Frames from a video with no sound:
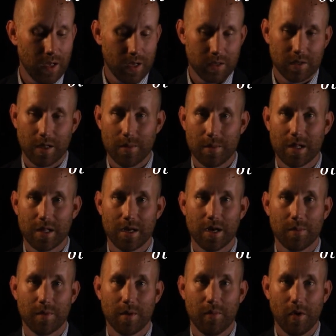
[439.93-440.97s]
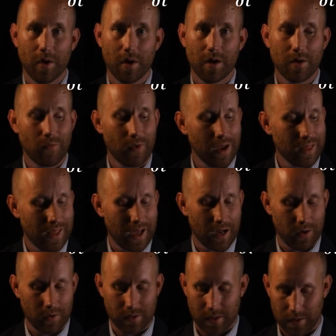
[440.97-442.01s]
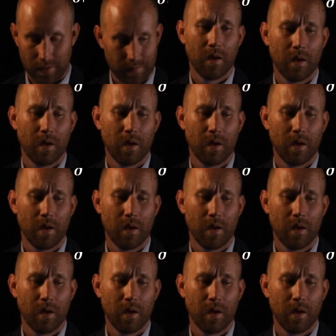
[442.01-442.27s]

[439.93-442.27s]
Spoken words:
So let me clean up the board and write that out.